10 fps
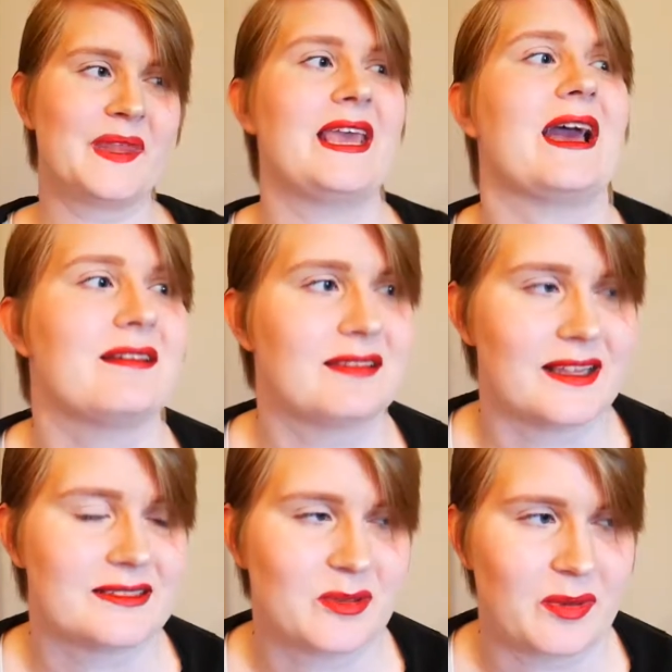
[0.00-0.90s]
yeah,
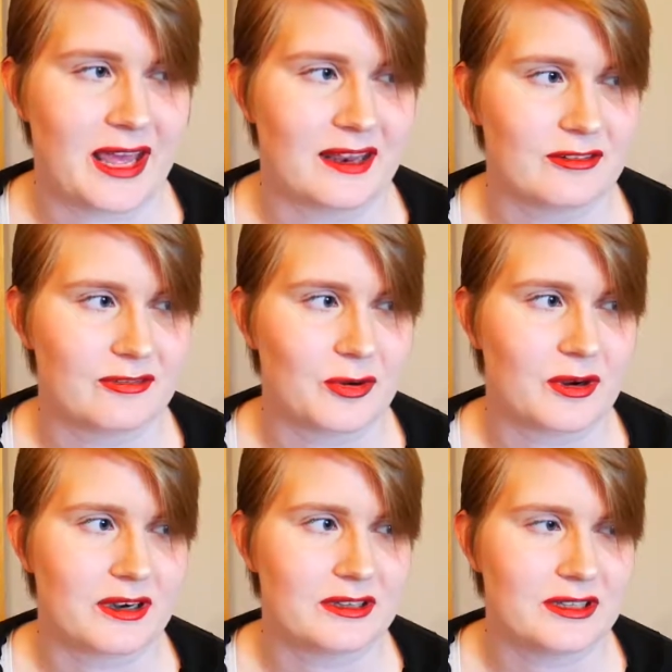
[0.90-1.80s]
that's the plan
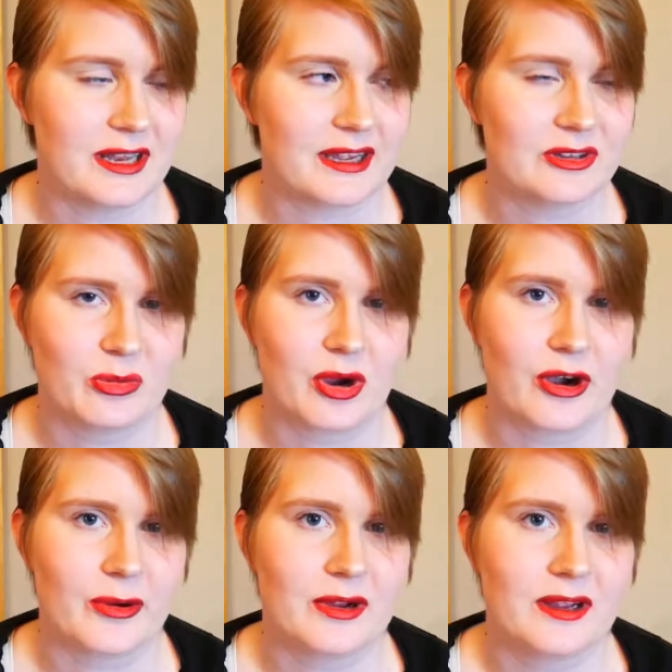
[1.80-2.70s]
for today and
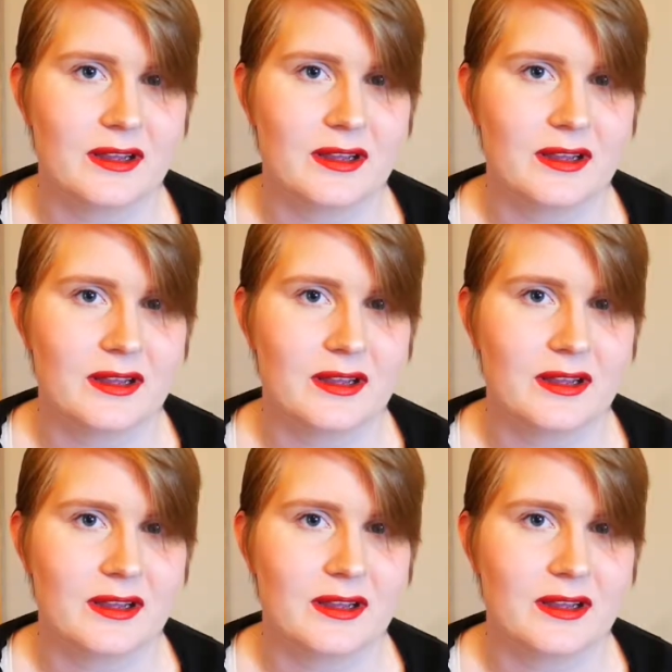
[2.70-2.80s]
tomorrow.